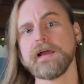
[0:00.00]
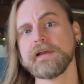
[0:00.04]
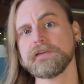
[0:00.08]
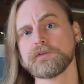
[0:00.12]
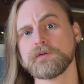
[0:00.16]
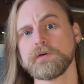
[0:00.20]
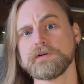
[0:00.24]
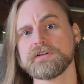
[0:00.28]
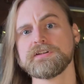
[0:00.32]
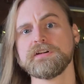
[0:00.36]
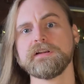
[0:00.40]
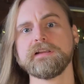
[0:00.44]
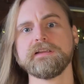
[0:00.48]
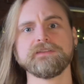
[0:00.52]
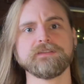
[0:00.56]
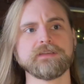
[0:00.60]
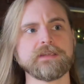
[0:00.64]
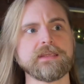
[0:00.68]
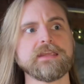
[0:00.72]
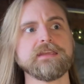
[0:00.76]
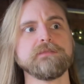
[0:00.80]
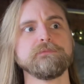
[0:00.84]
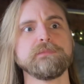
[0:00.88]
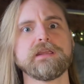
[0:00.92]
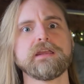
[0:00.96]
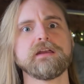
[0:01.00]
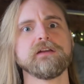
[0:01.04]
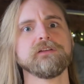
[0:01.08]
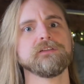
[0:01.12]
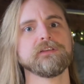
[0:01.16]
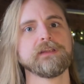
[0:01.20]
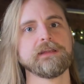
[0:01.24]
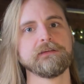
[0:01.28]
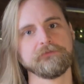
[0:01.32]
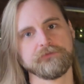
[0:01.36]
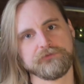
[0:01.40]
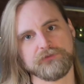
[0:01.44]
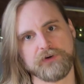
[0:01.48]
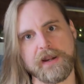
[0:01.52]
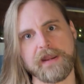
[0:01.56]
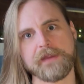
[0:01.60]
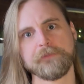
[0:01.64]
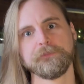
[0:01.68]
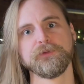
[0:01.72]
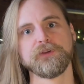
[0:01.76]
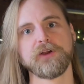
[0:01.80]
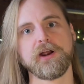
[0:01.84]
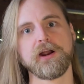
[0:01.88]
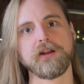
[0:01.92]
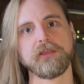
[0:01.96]
last question is key because it
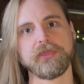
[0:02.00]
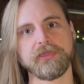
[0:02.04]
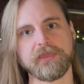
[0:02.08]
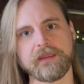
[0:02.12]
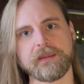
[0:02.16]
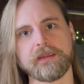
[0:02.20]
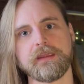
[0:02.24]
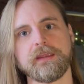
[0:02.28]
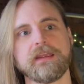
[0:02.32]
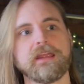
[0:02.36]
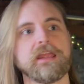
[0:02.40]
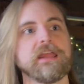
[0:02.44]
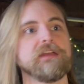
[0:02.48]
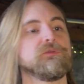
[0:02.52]
frames our thinking.